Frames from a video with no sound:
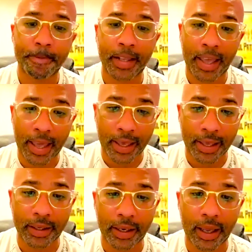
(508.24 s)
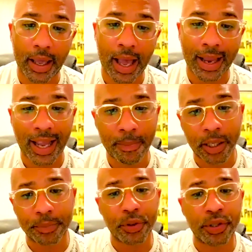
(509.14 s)
And I got my
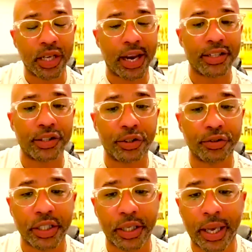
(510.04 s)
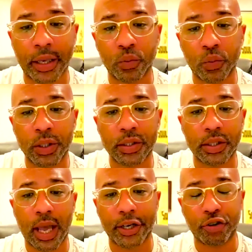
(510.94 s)
computer science degree. And once
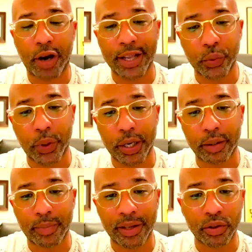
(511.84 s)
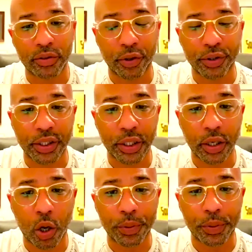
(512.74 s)
I graduated, my university
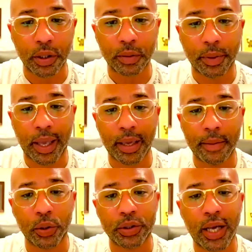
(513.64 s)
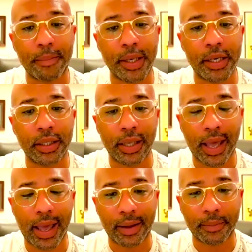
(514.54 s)
opened up a multimedia
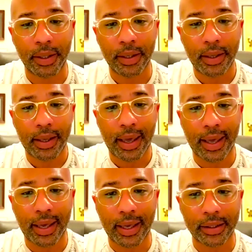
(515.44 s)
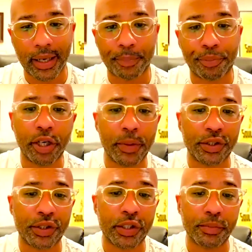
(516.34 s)
lab. And I pretty
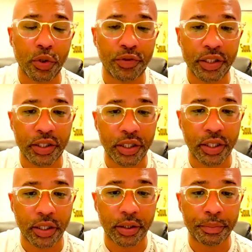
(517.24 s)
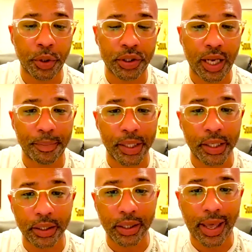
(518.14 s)
much just moved into the
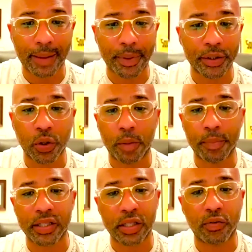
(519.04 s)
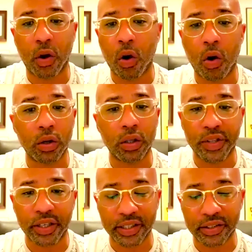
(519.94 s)
multimedia lab and taught myself all of
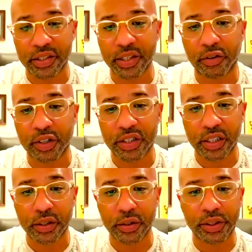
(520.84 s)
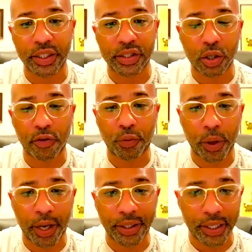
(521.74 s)
the necessary skills and
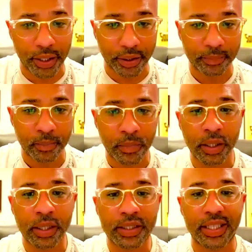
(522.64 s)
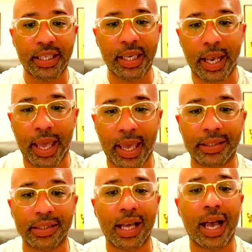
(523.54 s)
software I needed to get a
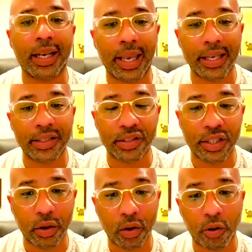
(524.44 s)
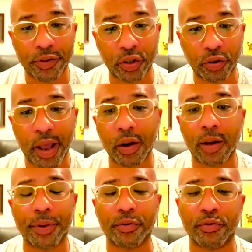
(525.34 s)
design agency off the ground,
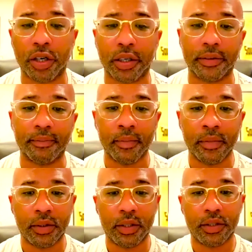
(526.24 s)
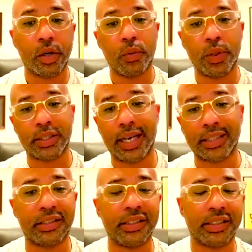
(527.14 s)
up and running. So once I got
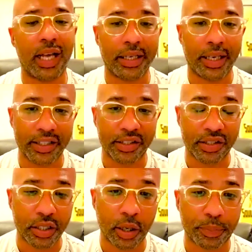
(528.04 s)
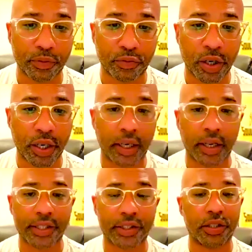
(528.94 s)
the design agency up and running,
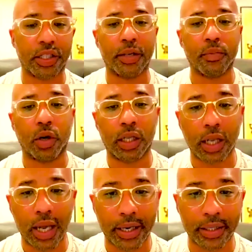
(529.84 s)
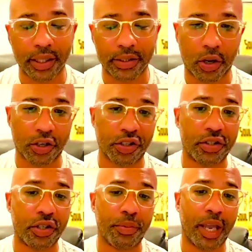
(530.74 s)
I started to get more clients. I started
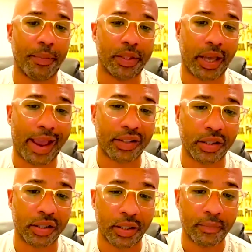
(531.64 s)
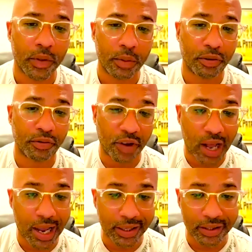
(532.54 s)
to be able to actually
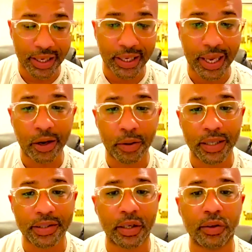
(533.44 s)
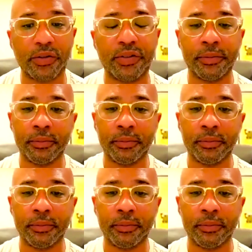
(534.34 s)
provide and take care of myself.